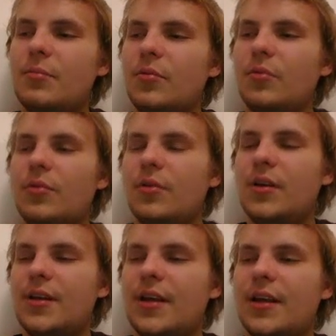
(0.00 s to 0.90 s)
pool
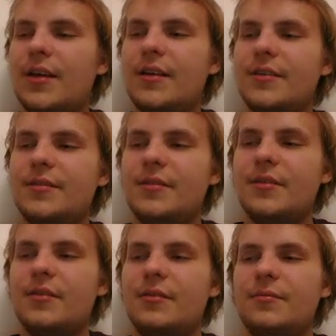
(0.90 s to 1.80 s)
that has
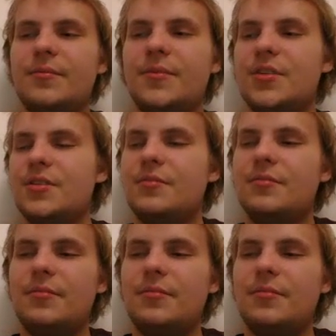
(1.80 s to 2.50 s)
just